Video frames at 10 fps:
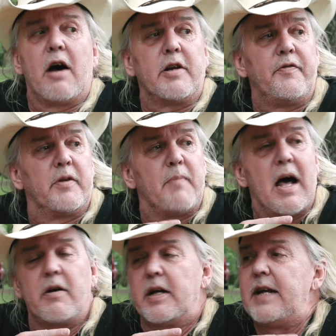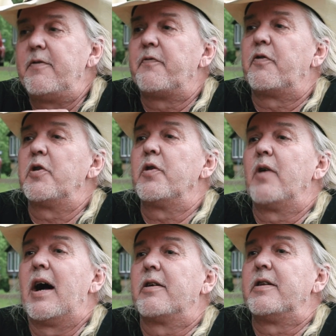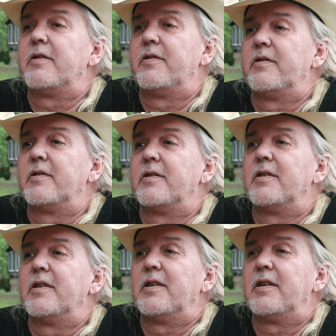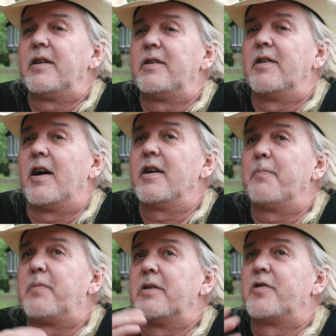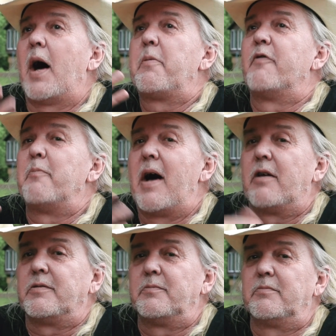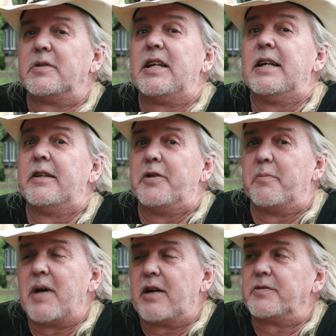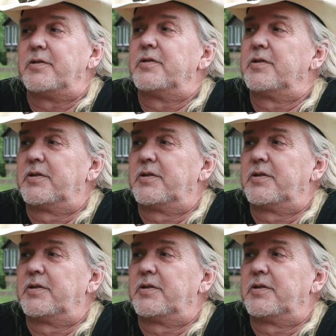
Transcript: Out in the mountain, even further out in, not up on top of a mountain, in the mountains.